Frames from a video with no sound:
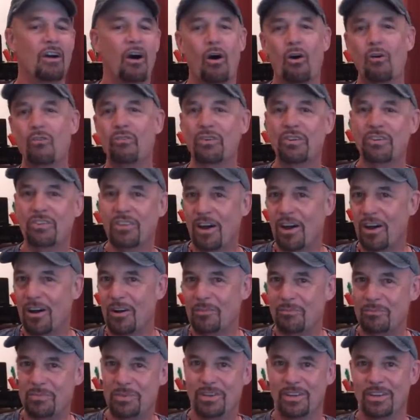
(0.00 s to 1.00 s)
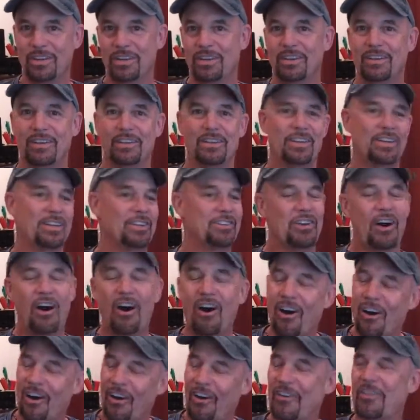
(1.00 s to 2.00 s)
overdubbed
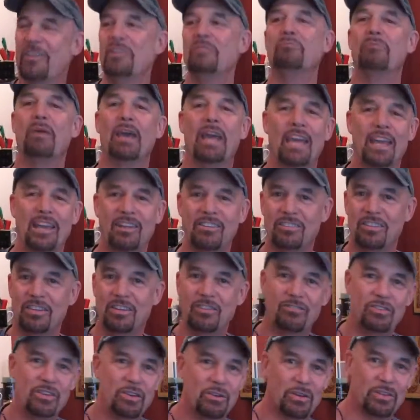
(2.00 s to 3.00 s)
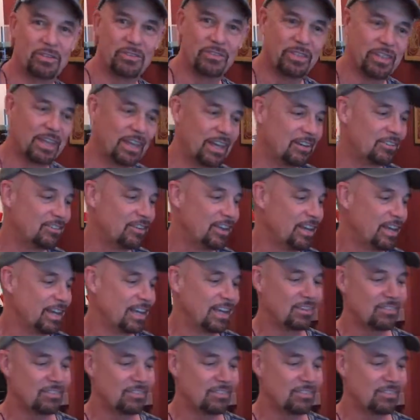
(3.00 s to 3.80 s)
guitar and bass and a few other things,